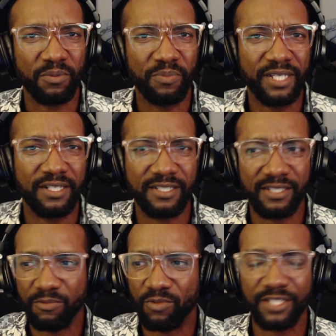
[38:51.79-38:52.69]
because it
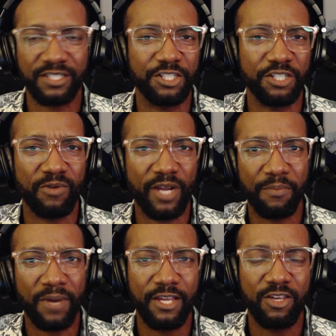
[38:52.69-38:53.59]
wasn't generated
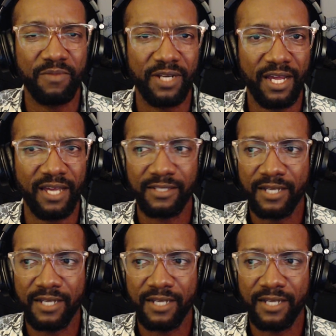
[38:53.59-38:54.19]
by human hands.